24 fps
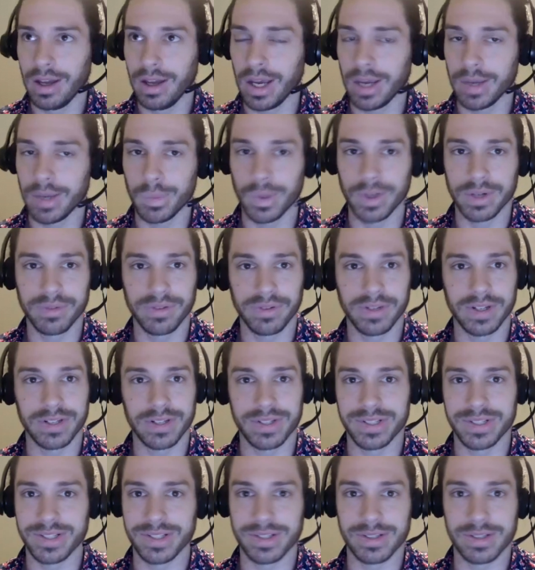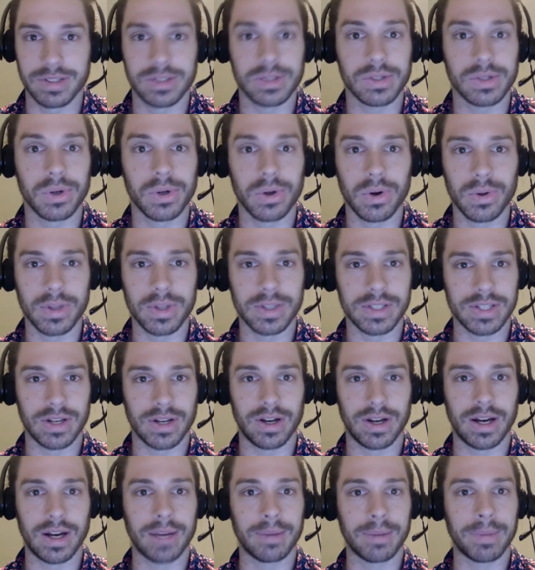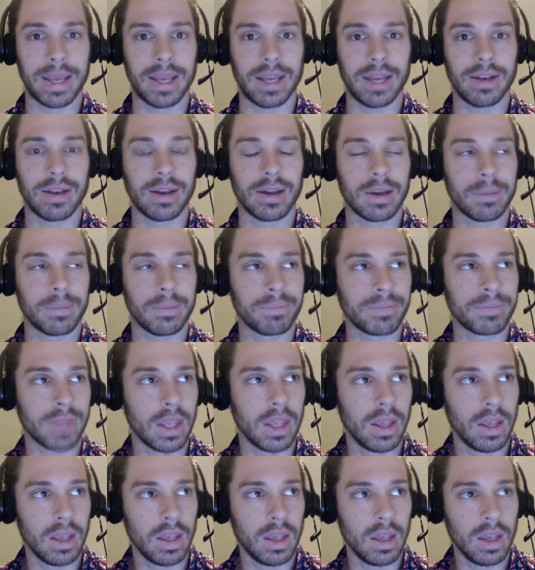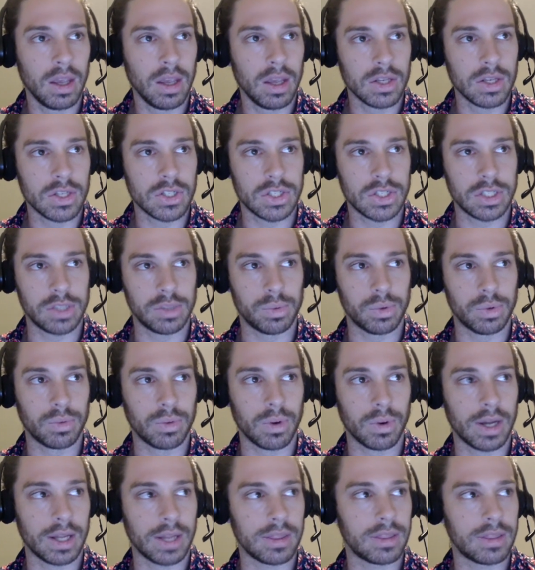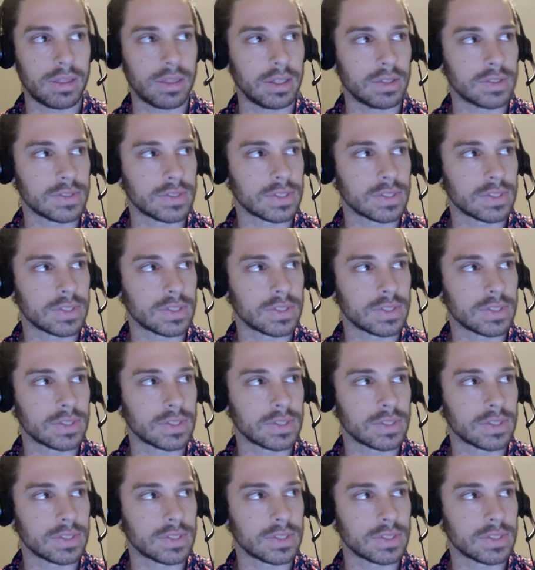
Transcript: I had one friend who used to do this all the time, and she would write things